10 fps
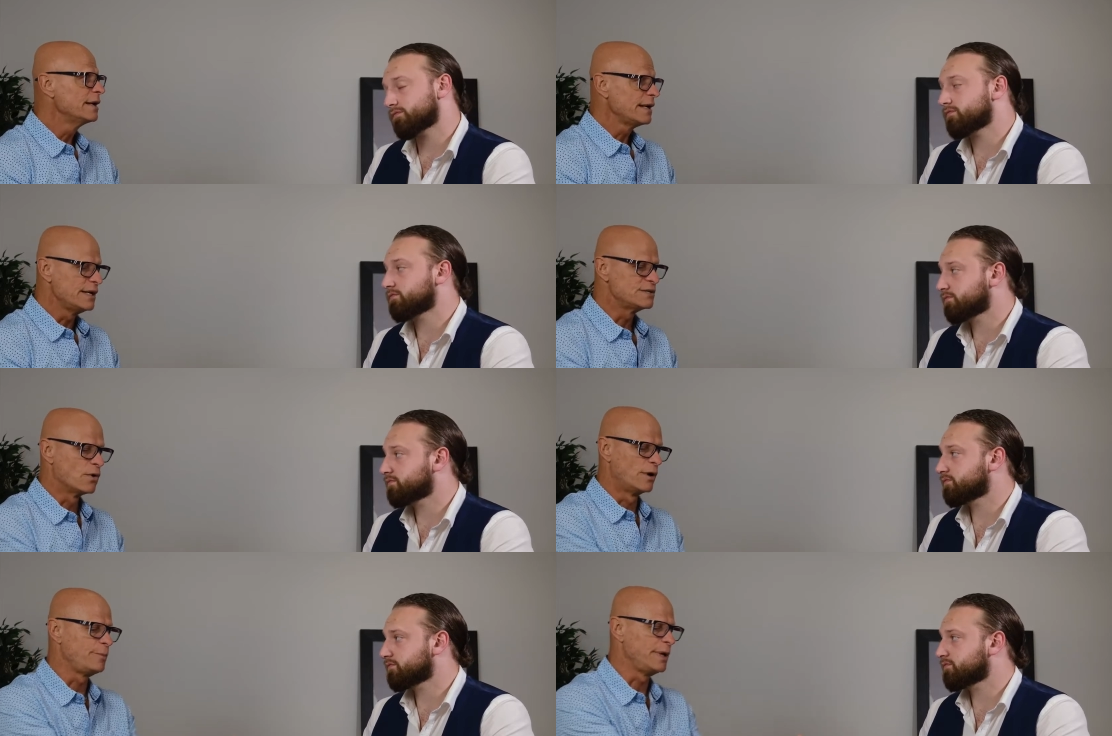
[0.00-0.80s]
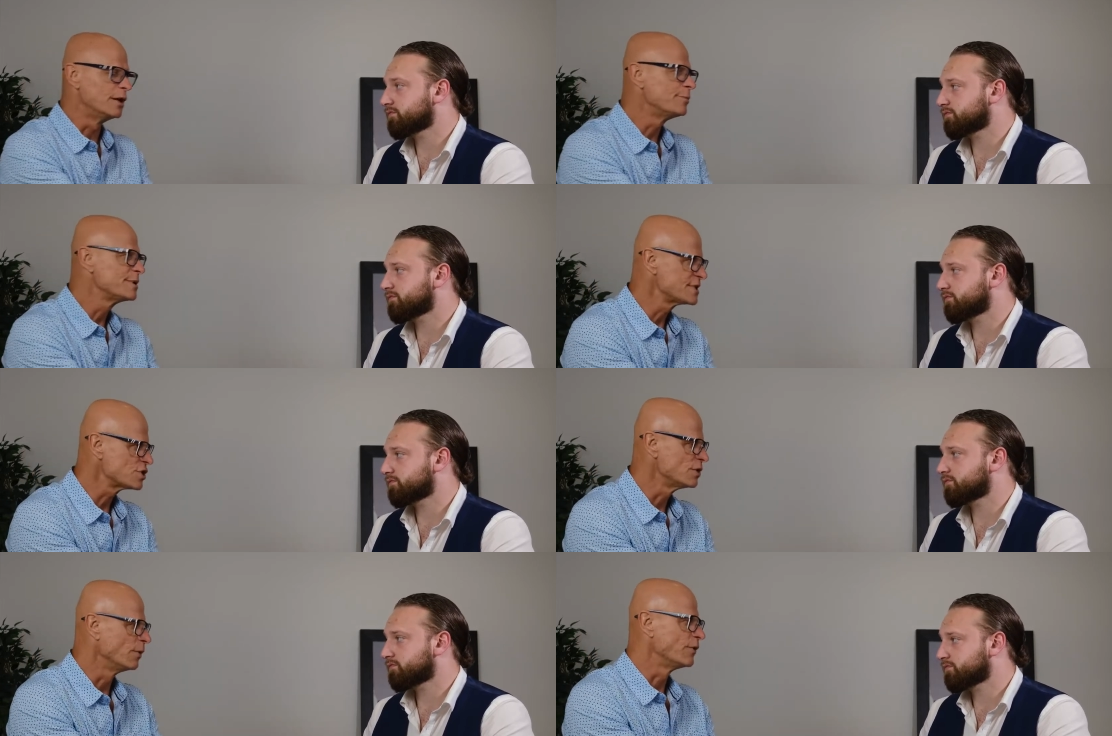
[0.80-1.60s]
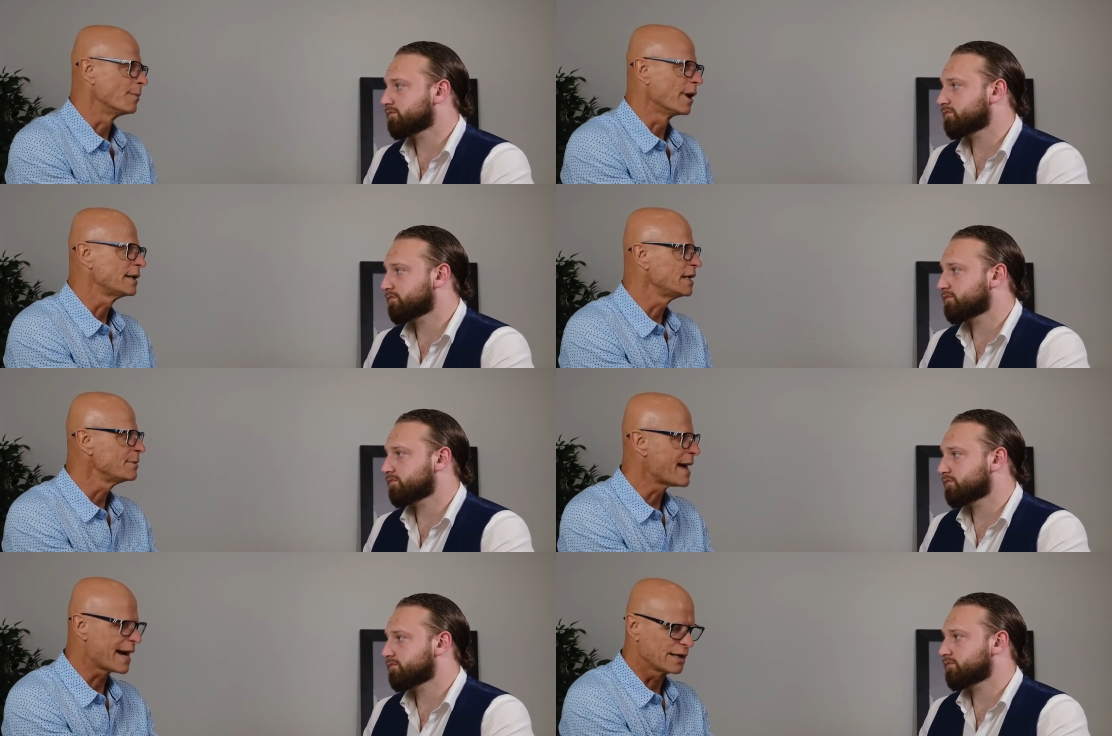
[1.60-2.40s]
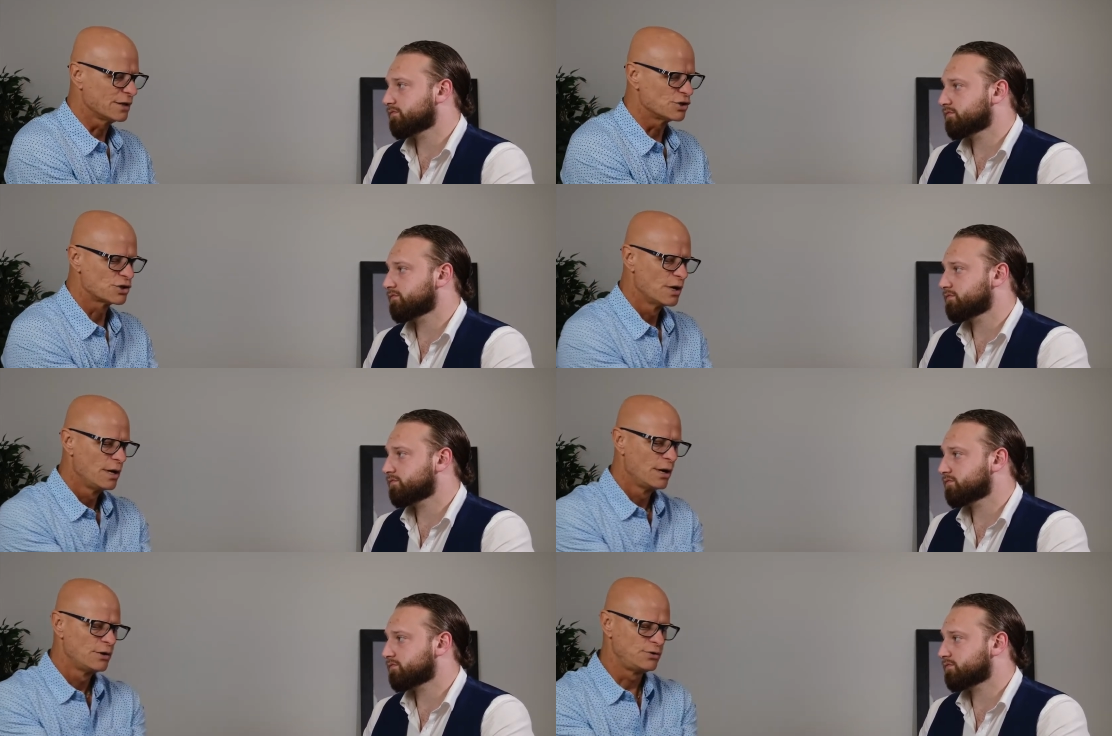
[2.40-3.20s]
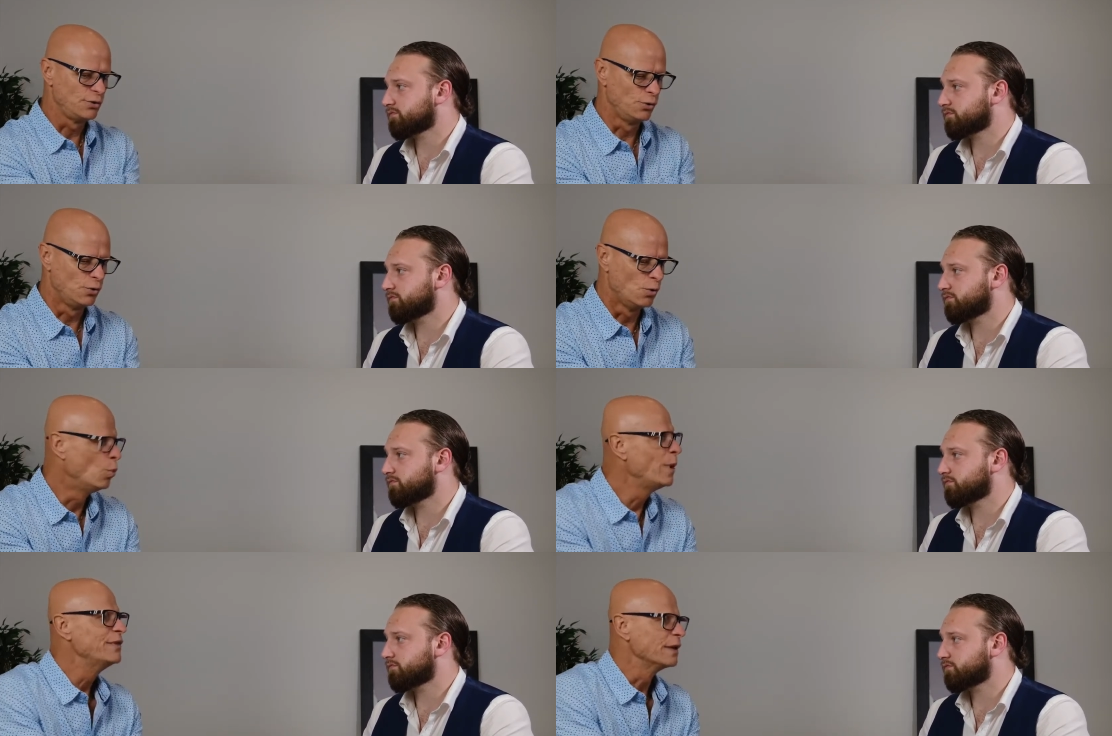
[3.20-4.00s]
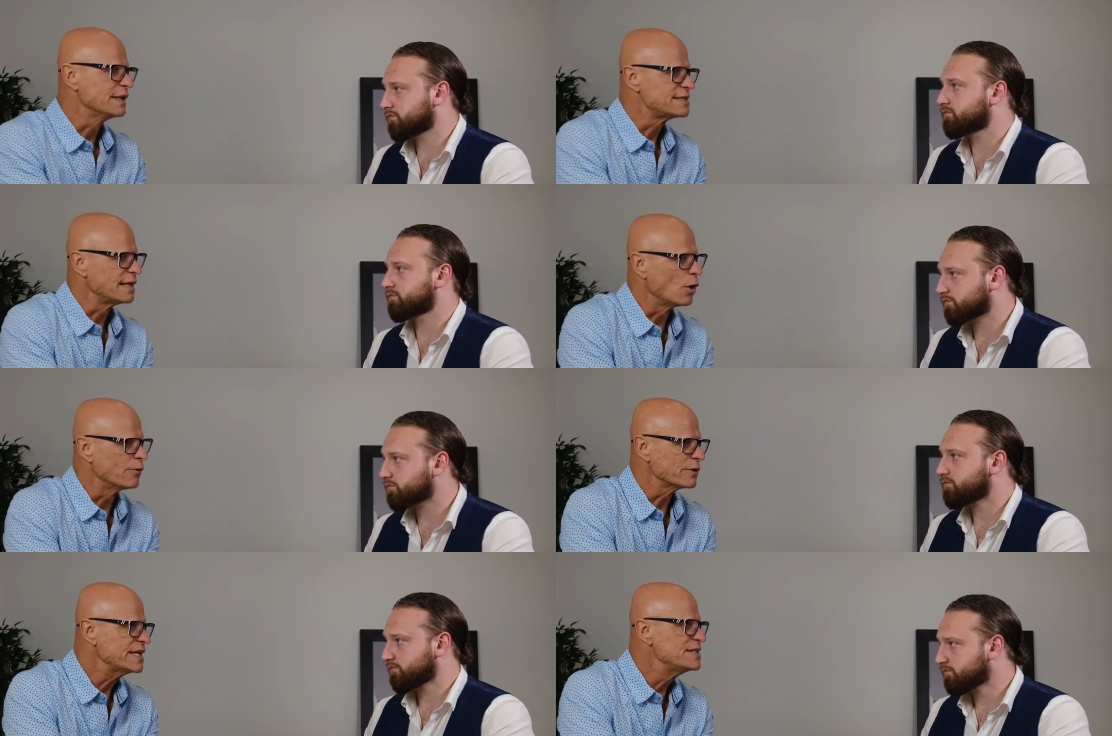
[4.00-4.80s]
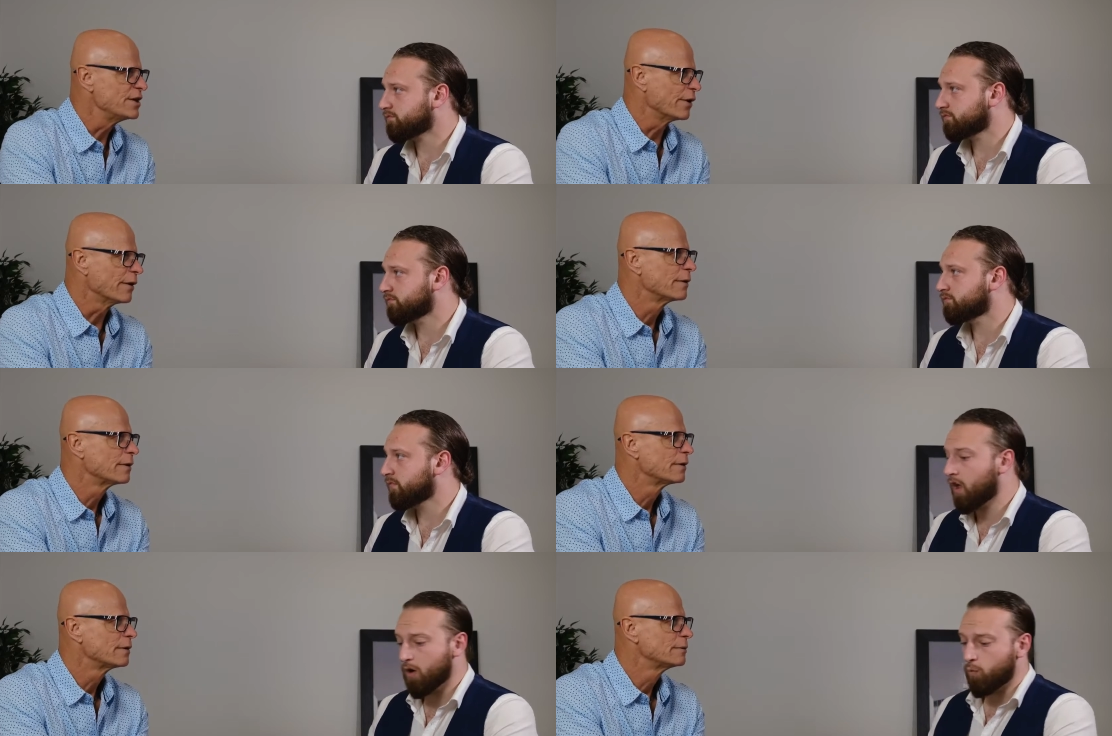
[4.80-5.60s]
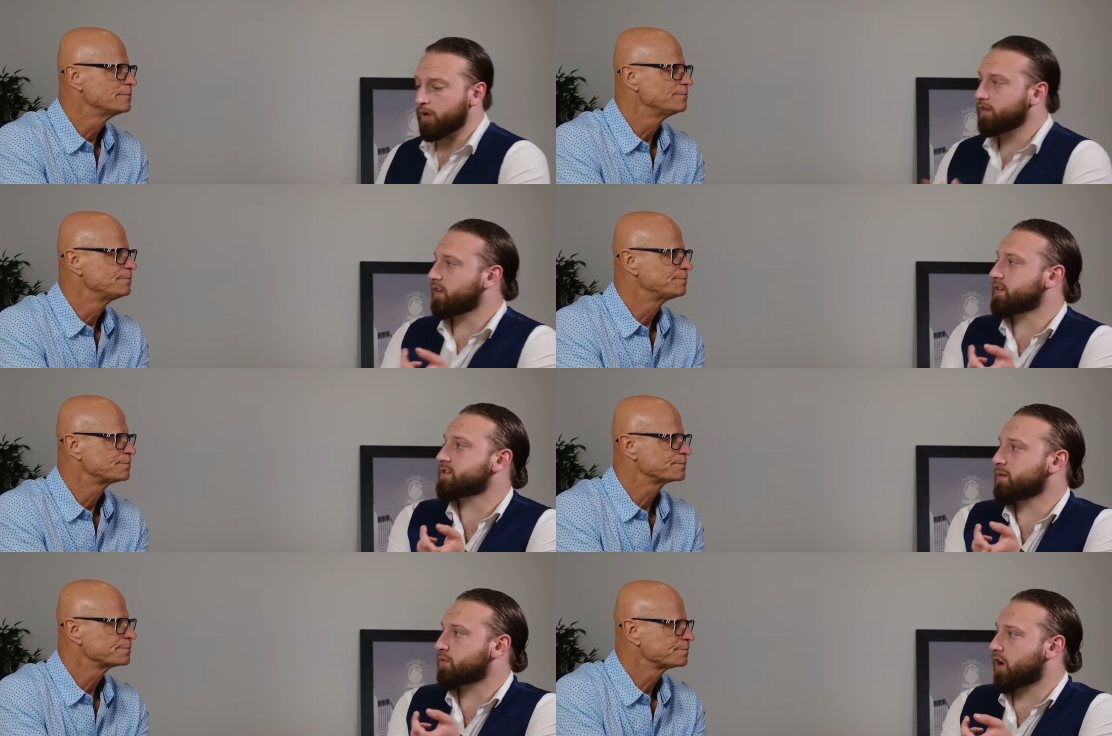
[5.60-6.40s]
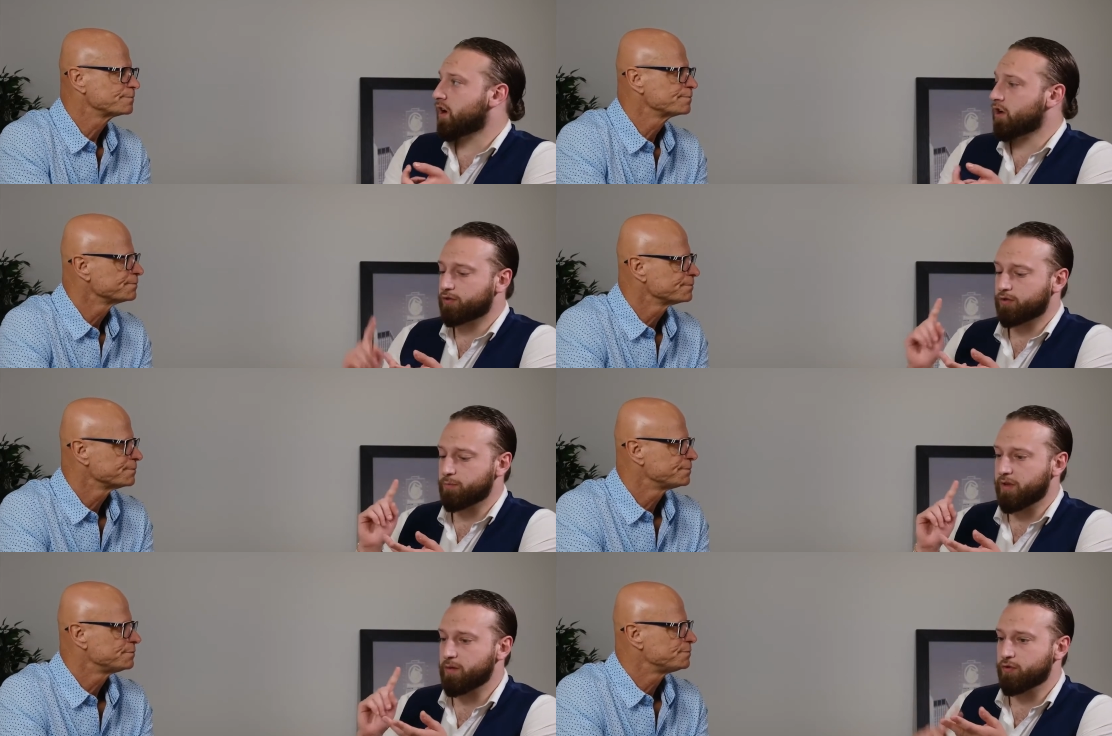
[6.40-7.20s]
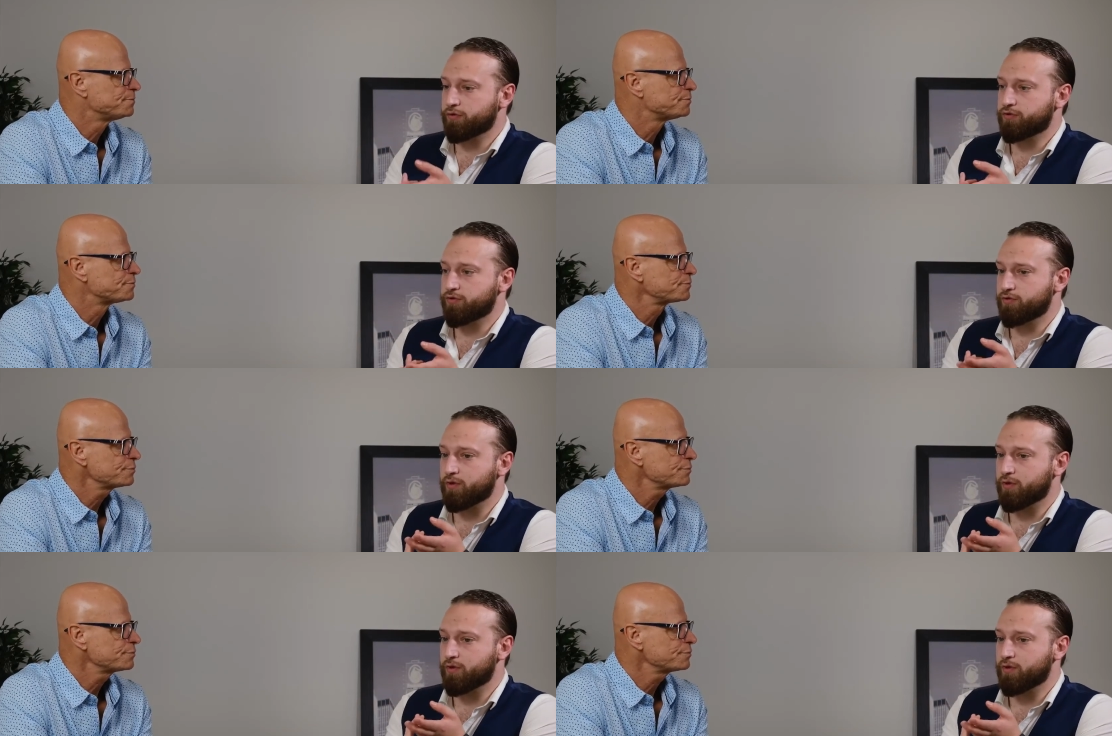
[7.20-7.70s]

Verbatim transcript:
Speaker 1: is going to be in a position with the marketing package to win the listing over easier. Win the
Speaker 2: listing, but I'll also be able to